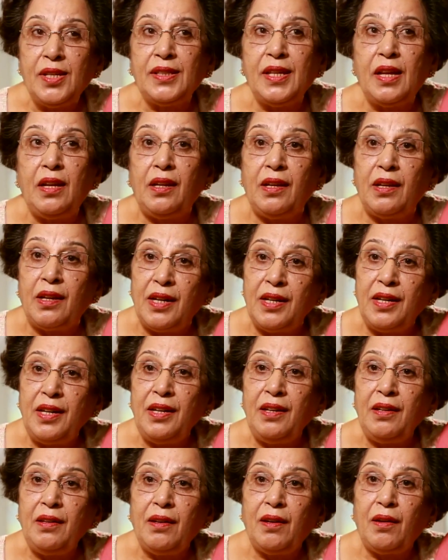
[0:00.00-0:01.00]
The
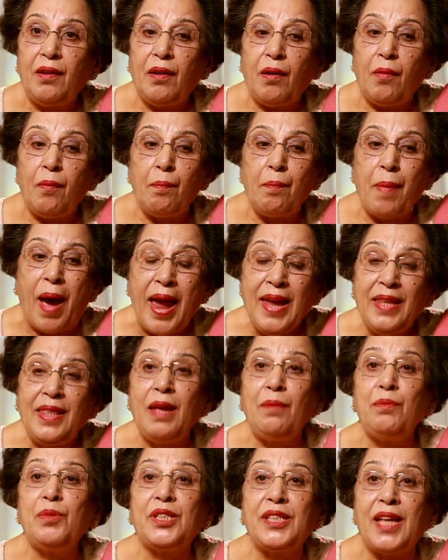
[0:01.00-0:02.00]
learning by
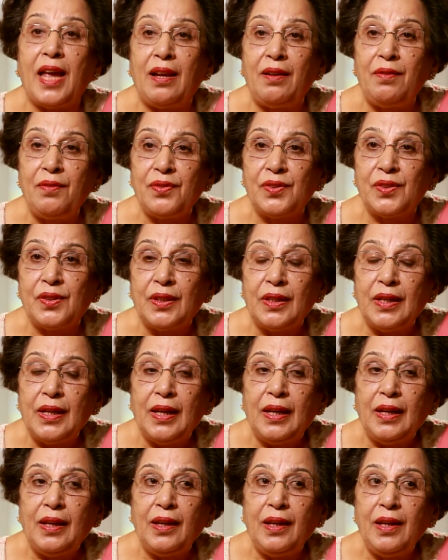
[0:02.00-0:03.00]
themselves
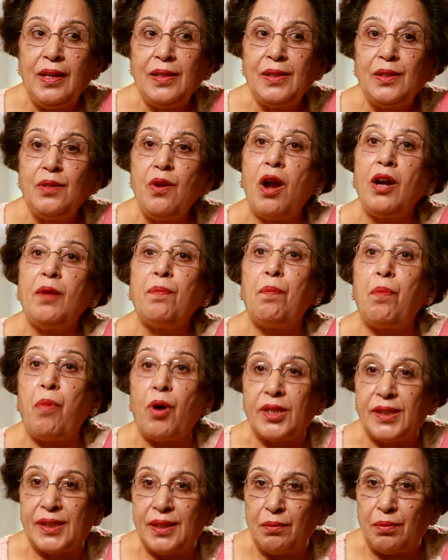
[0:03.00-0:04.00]
is not
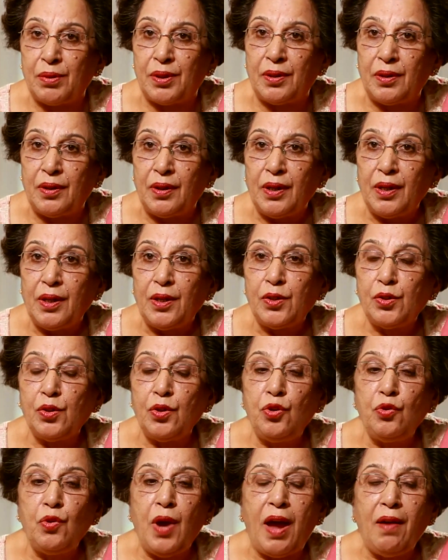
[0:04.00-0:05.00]
possible. So
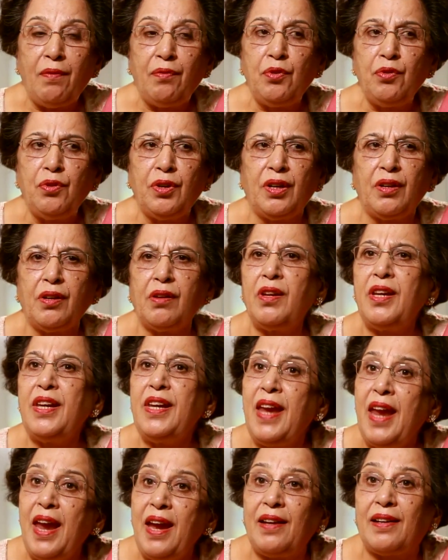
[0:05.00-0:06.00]
you have to
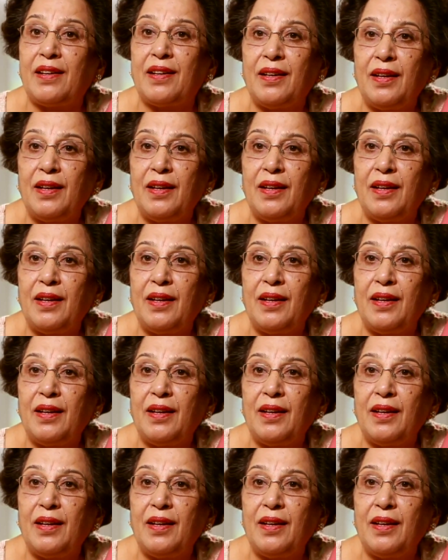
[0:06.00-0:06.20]
create